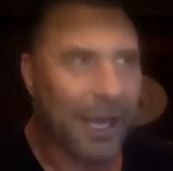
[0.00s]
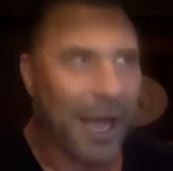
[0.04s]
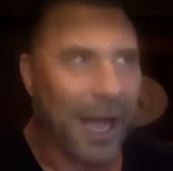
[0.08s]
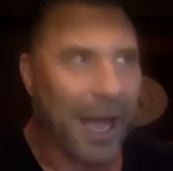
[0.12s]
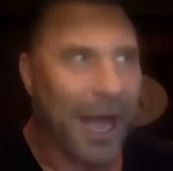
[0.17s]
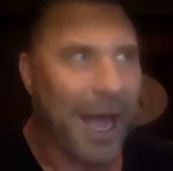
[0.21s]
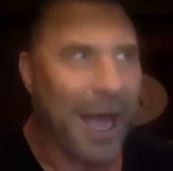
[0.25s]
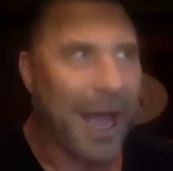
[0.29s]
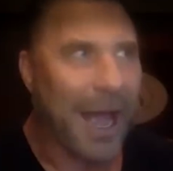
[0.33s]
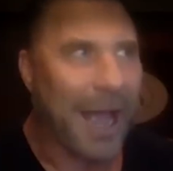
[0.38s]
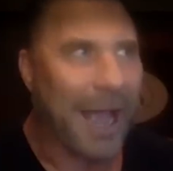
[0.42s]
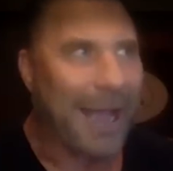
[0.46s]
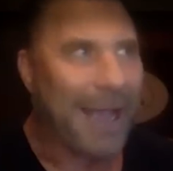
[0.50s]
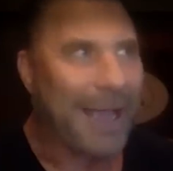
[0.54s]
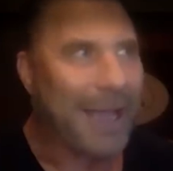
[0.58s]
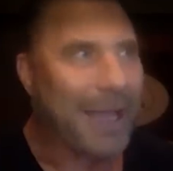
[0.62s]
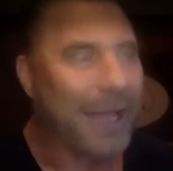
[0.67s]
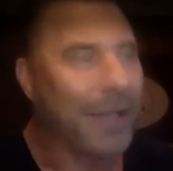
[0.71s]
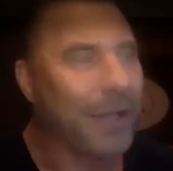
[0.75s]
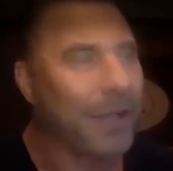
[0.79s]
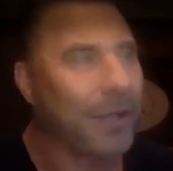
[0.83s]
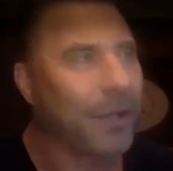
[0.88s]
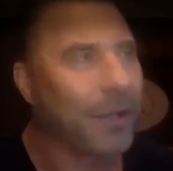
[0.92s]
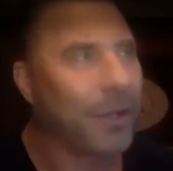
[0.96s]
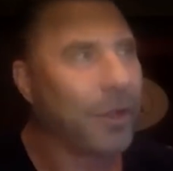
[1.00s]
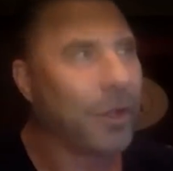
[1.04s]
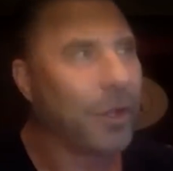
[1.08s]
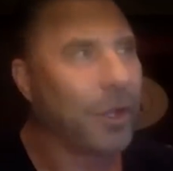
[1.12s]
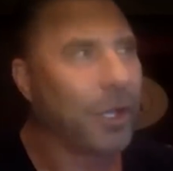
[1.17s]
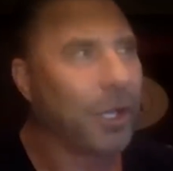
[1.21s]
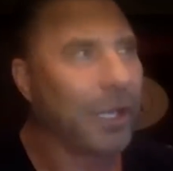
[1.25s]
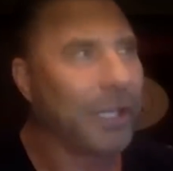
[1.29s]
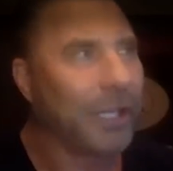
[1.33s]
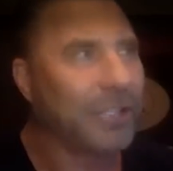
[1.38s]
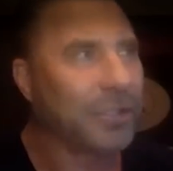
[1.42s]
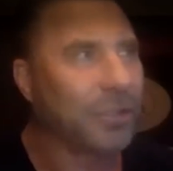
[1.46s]
I
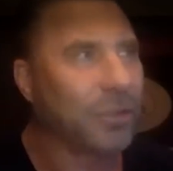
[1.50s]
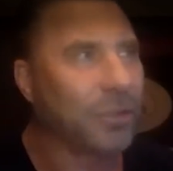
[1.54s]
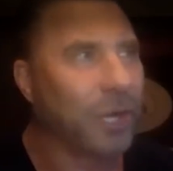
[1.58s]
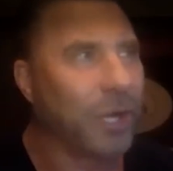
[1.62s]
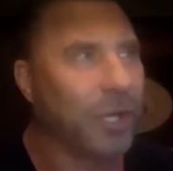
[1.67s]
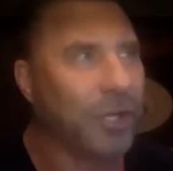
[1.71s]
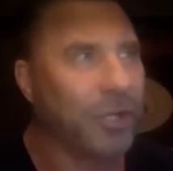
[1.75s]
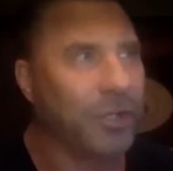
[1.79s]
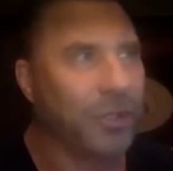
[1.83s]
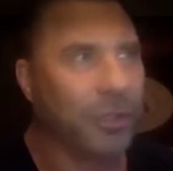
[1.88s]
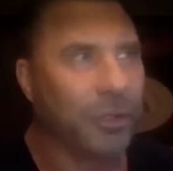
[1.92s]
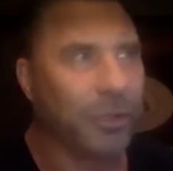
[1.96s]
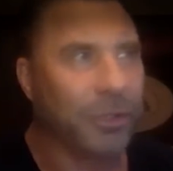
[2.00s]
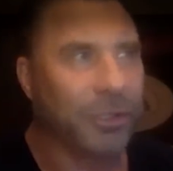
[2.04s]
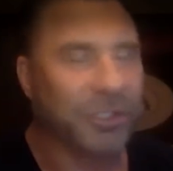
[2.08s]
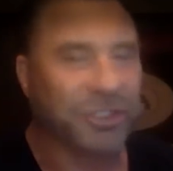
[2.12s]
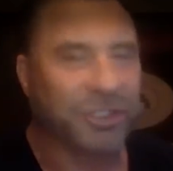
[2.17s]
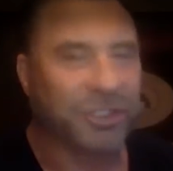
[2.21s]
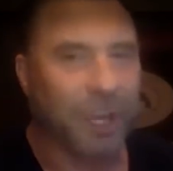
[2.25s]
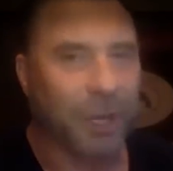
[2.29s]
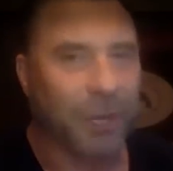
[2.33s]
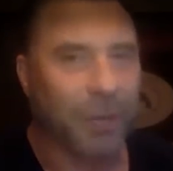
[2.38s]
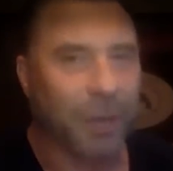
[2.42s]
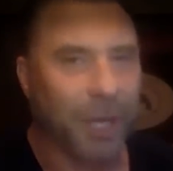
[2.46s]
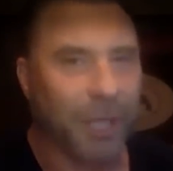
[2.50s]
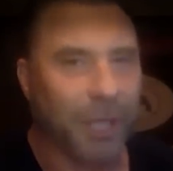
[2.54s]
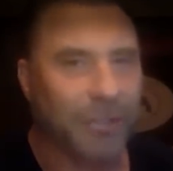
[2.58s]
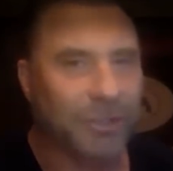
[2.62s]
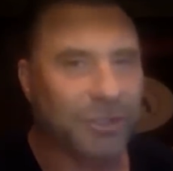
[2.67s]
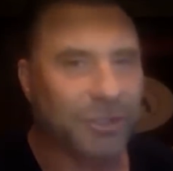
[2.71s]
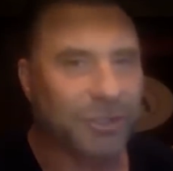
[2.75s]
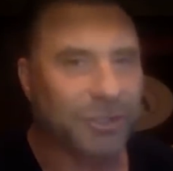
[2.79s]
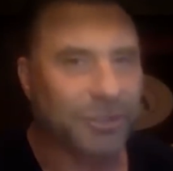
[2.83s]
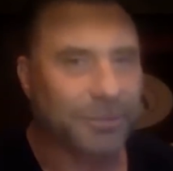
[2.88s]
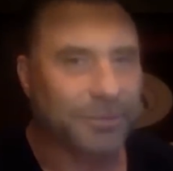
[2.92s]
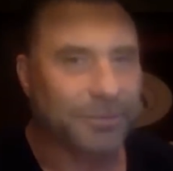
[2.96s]
get to run into you at a
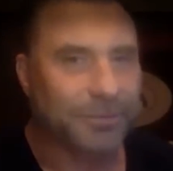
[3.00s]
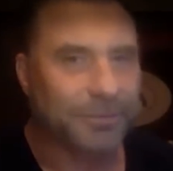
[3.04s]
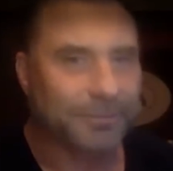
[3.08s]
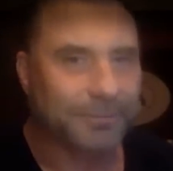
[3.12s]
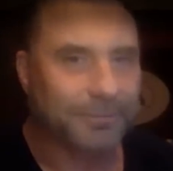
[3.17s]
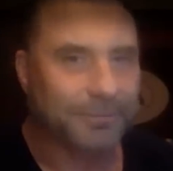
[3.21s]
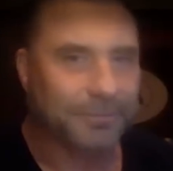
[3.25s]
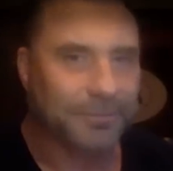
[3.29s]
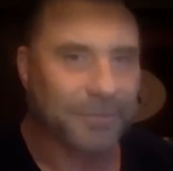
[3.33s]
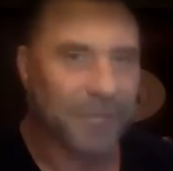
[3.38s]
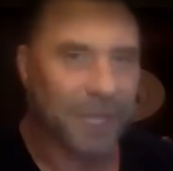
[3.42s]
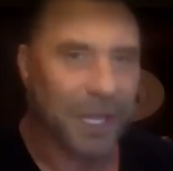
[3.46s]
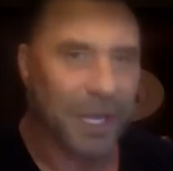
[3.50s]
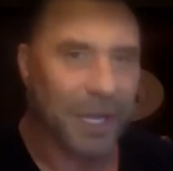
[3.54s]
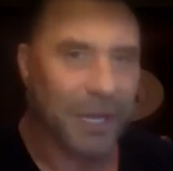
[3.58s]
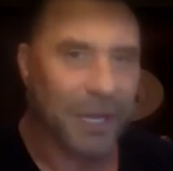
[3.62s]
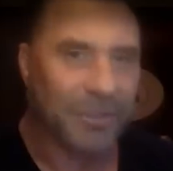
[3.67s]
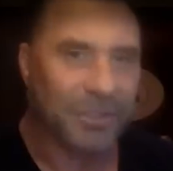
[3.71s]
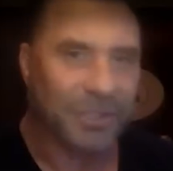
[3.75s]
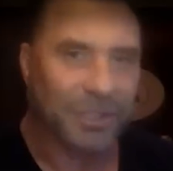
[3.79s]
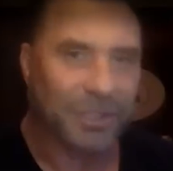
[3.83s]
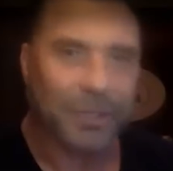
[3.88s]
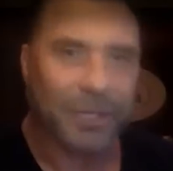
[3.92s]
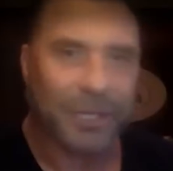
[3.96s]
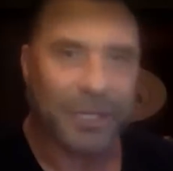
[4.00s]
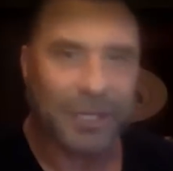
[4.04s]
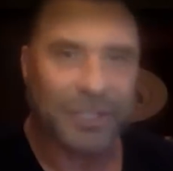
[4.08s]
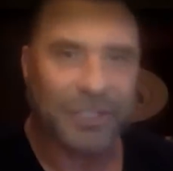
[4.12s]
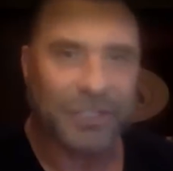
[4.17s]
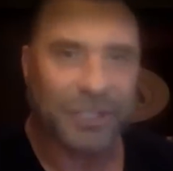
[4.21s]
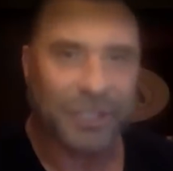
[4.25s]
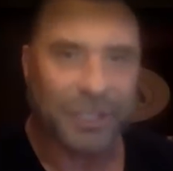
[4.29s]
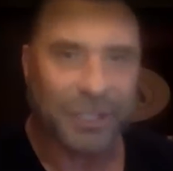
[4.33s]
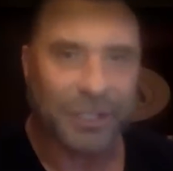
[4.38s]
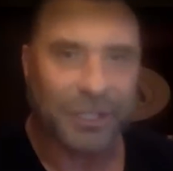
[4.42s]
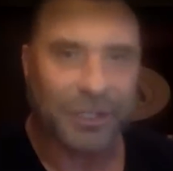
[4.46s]
Starbucks and I'm somebody
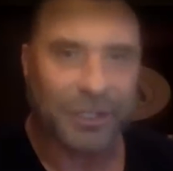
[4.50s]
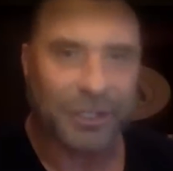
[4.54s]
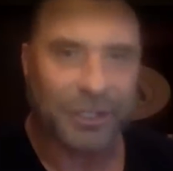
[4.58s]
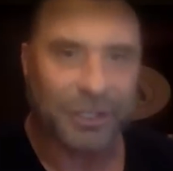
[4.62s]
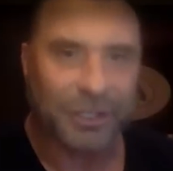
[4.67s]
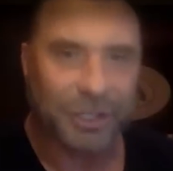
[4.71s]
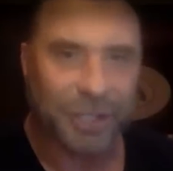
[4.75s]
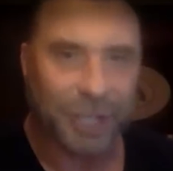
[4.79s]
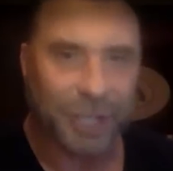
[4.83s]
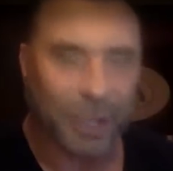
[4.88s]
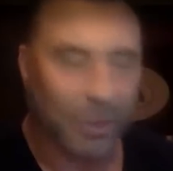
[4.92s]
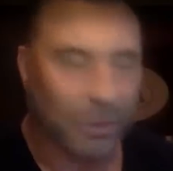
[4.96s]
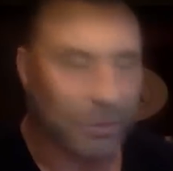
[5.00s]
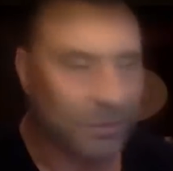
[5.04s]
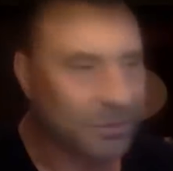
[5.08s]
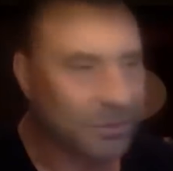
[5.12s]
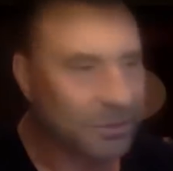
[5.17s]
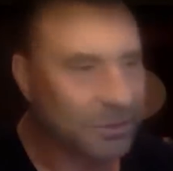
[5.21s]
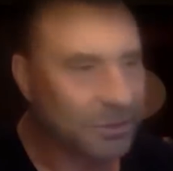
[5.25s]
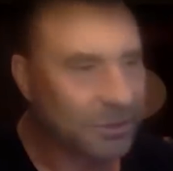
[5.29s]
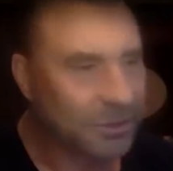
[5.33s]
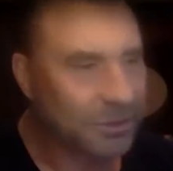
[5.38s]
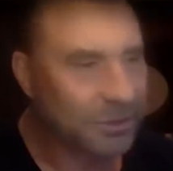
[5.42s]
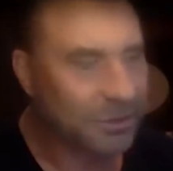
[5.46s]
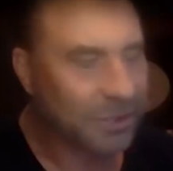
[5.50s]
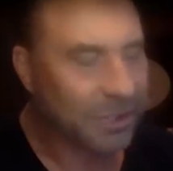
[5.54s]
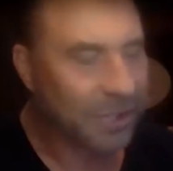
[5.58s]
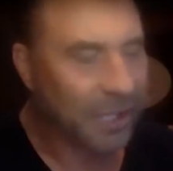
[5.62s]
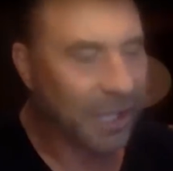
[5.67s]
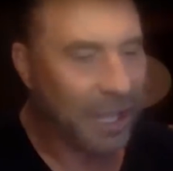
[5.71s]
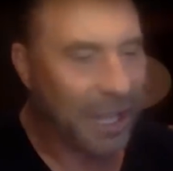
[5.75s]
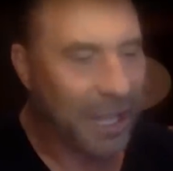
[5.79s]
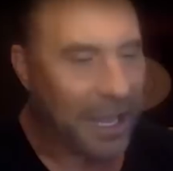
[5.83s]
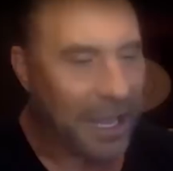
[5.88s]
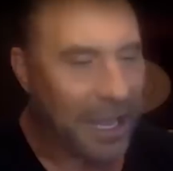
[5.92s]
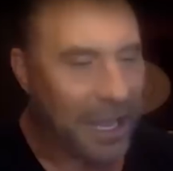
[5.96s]
listening to this show.
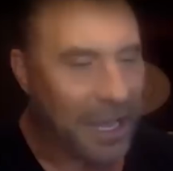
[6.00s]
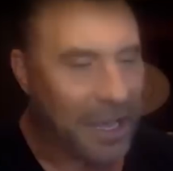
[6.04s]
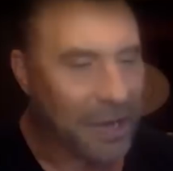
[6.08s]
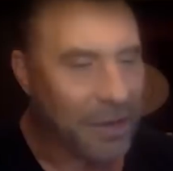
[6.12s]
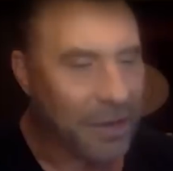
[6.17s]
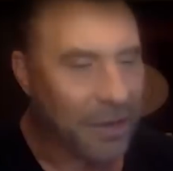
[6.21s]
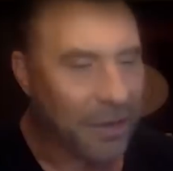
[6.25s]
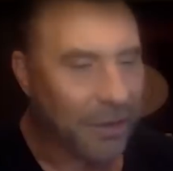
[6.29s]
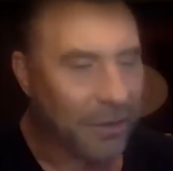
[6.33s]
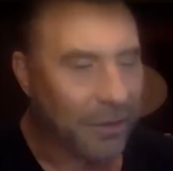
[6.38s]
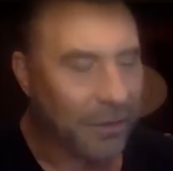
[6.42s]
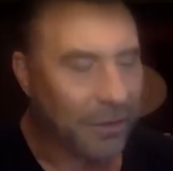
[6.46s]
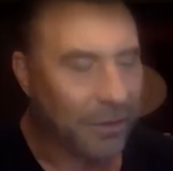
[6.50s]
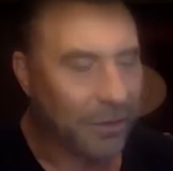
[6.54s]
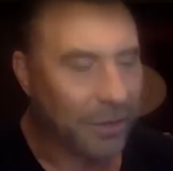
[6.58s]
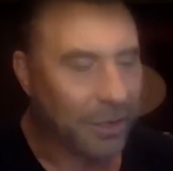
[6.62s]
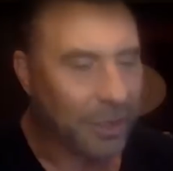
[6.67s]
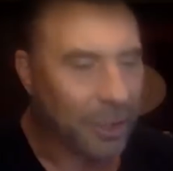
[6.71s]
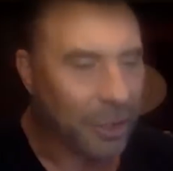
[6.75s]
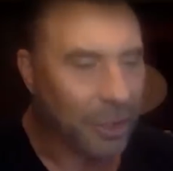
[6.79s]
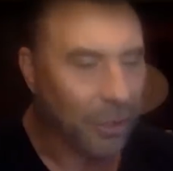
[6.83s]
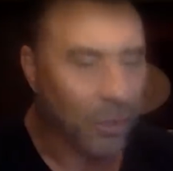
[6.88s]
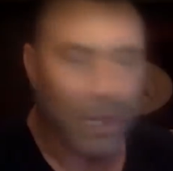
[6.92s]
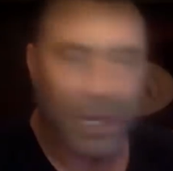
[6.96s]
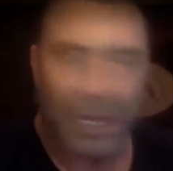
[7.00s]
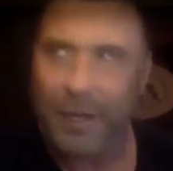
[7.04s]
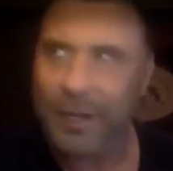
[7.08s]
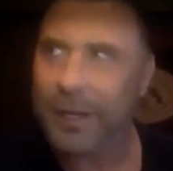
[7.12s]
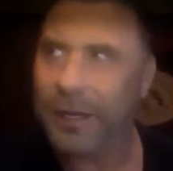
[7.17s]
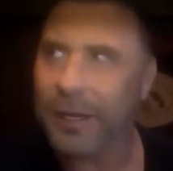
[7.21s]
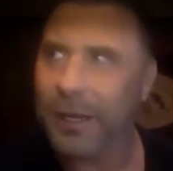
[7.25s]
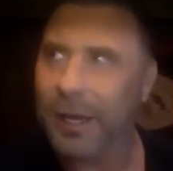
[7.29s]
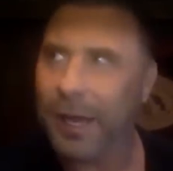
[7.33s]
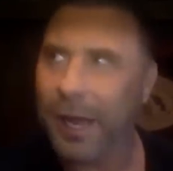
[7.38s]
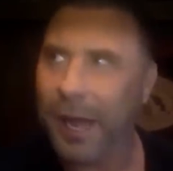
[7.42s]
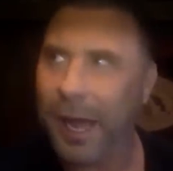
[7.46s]
And you know
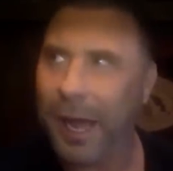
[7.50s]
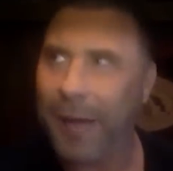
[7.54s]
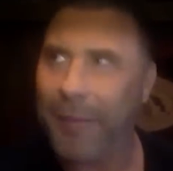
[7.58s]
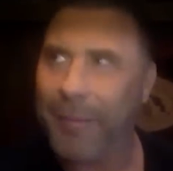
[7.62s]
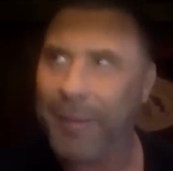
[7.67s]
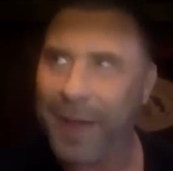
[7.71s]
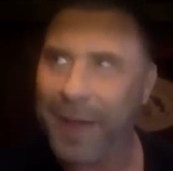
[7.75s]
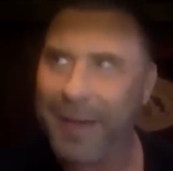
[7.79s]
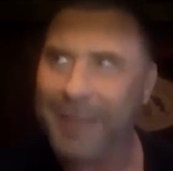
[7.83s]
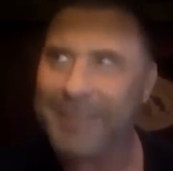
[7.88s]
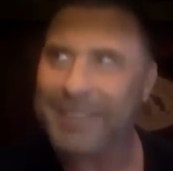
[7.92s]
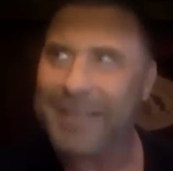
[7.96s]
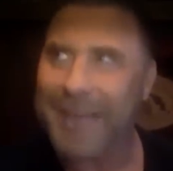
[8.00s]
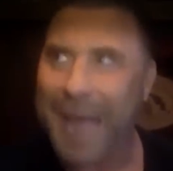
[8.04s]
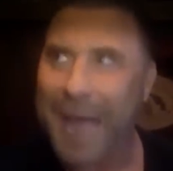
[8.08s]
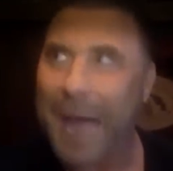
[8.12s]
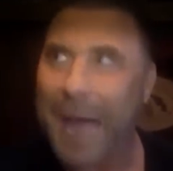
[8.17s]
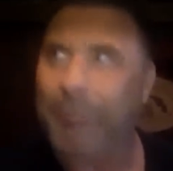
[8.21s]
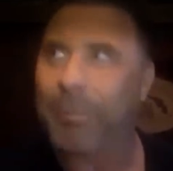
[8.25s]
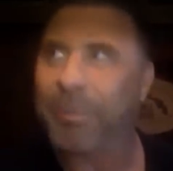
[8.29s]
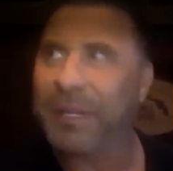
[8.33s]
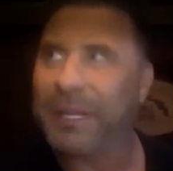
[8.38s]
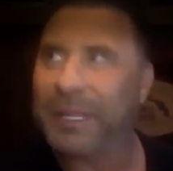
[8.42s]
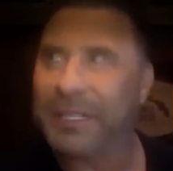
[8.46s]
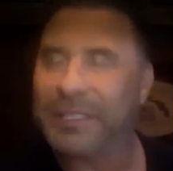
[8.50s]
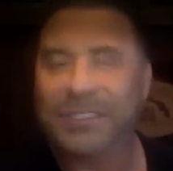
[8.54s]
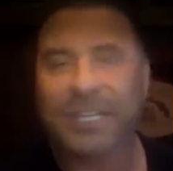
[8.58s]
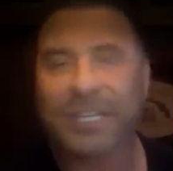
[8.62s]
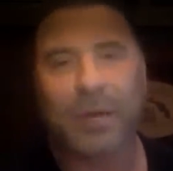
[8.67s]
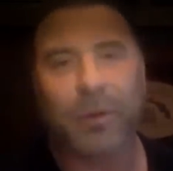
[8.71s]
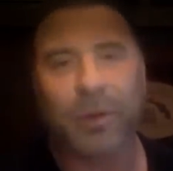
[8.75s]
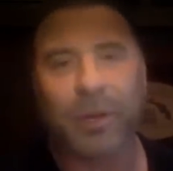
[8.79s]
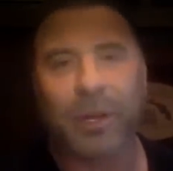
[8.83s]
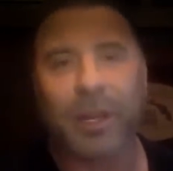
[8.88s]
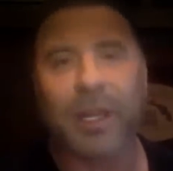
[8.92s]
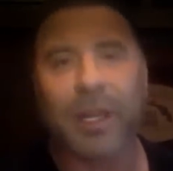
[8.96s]
what? I'm not as happy as
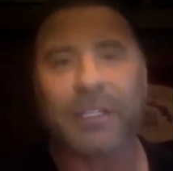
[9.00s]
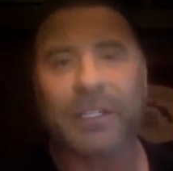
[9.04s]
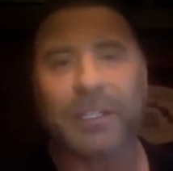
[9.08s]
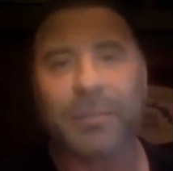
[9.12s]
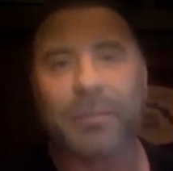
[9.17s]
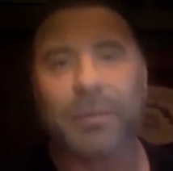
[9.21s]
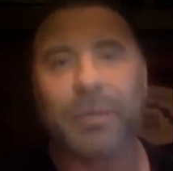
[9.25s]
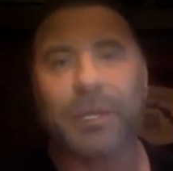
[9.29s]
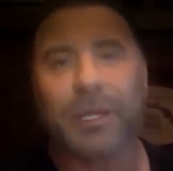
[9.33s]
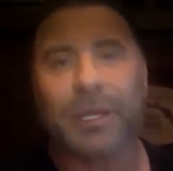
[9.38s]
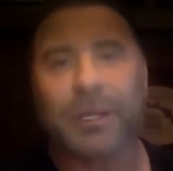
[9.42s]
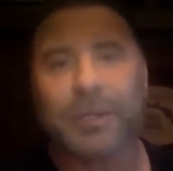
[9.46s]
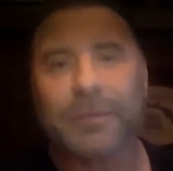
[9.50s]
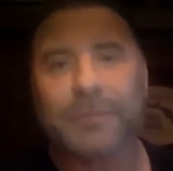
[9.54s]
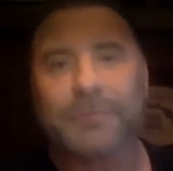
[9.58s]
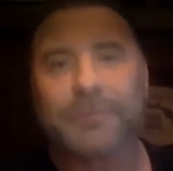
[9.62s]
I would like to be